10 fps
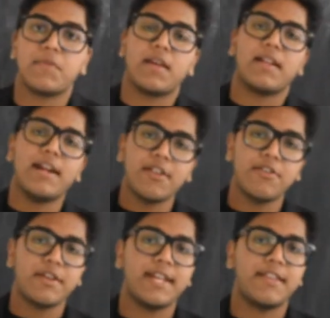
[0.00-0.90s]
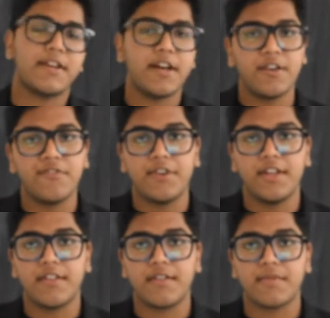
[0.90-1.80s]
Let's look at the
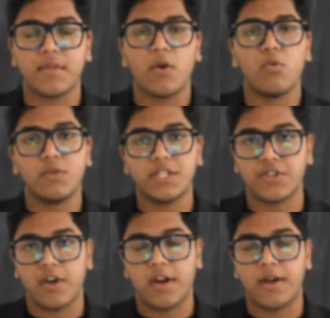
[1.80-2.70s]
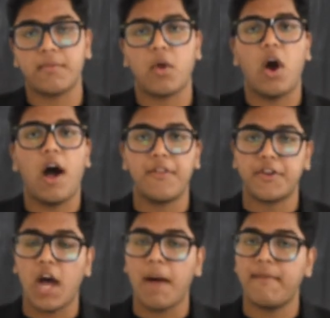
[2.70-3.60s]
countries which are on the
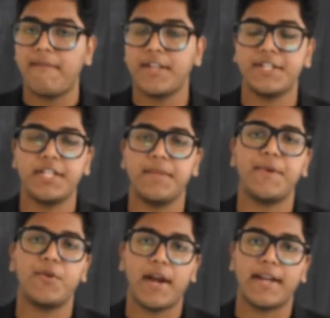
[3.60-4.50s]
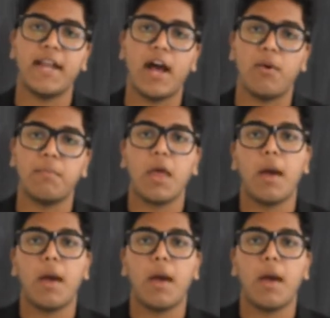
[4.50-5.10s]
top of the GDP right now.